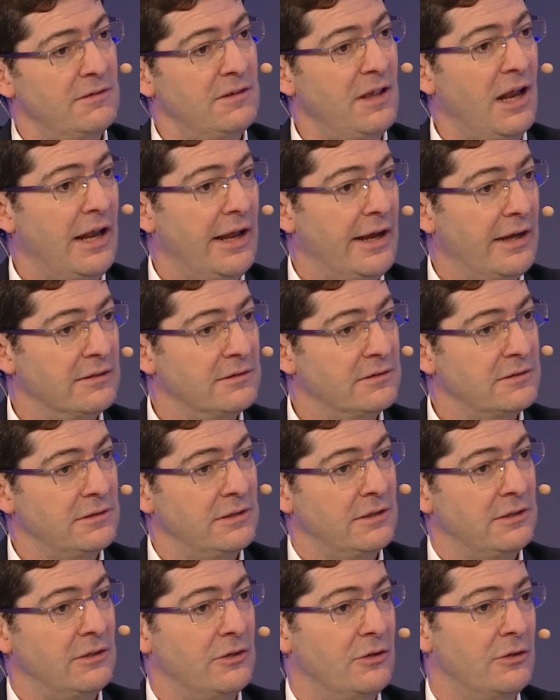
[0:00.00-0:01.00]
sellings
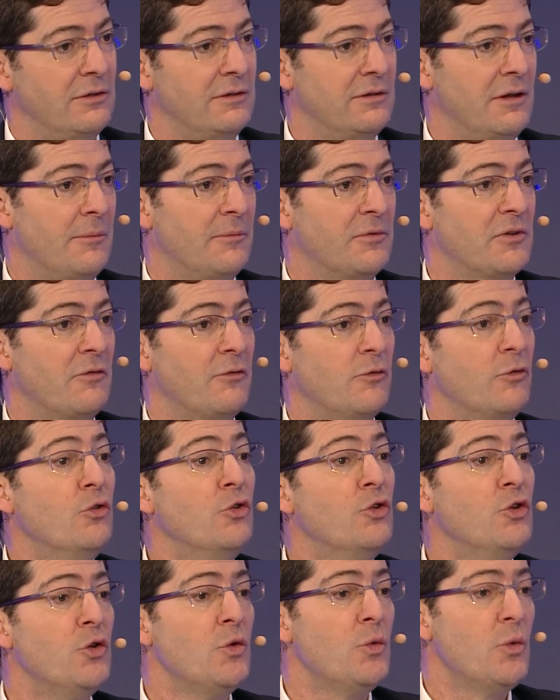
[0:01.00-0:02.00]
in terms of
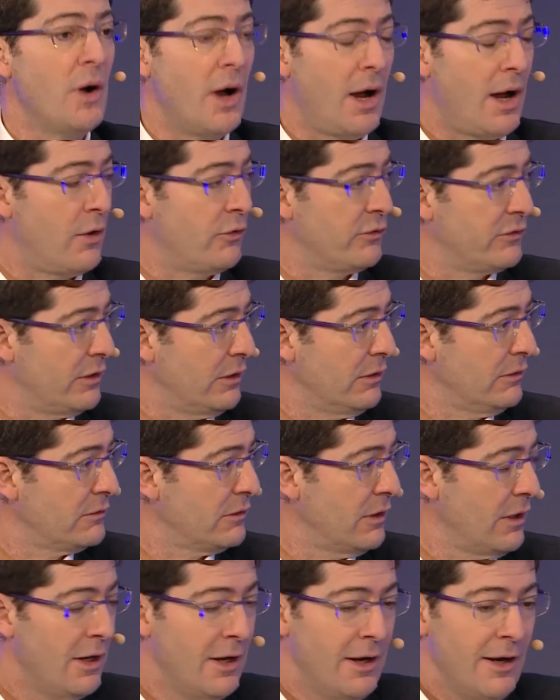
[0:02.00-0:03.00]
new
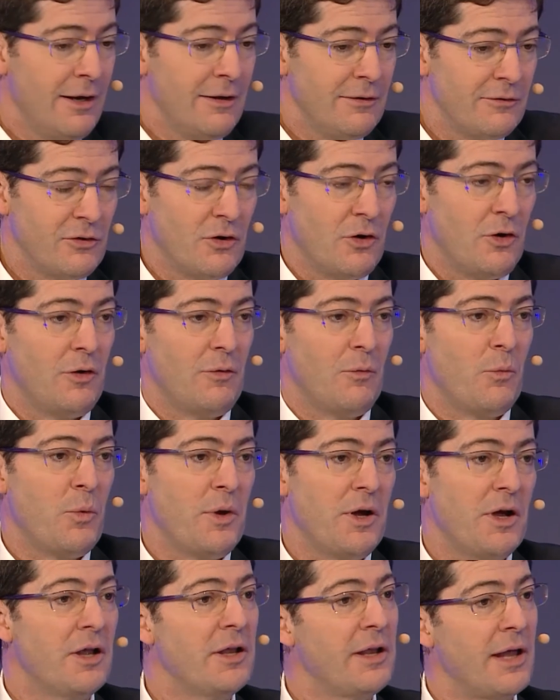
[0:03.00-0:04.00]
housings. So
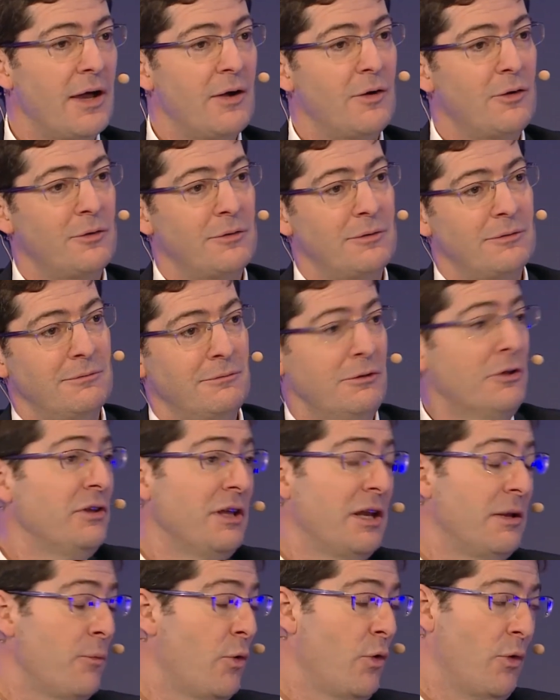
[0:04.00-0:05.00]
we are now not
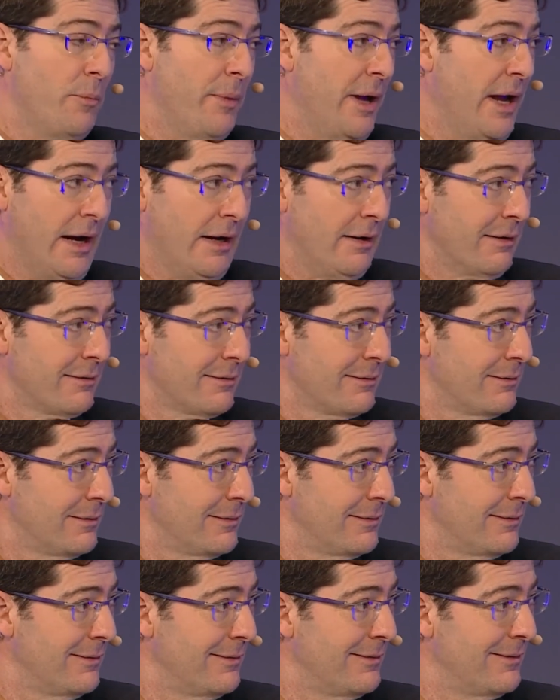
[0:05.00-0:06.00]
anymore a bank,
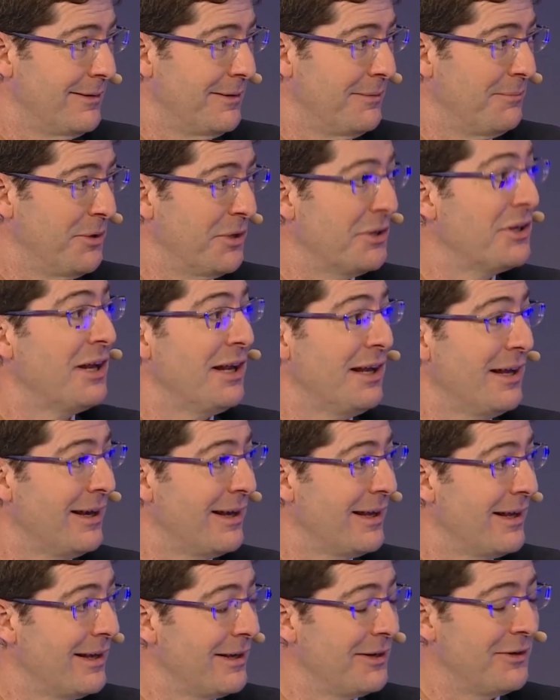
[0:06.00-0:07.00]
but
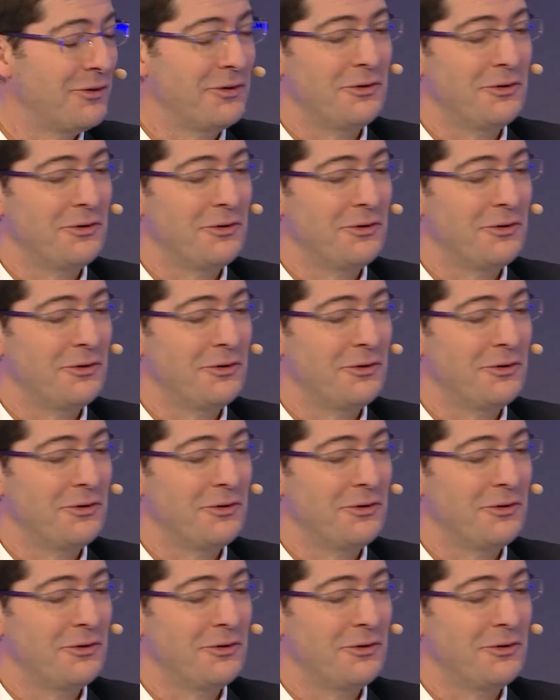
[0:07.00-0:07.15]
clearly, and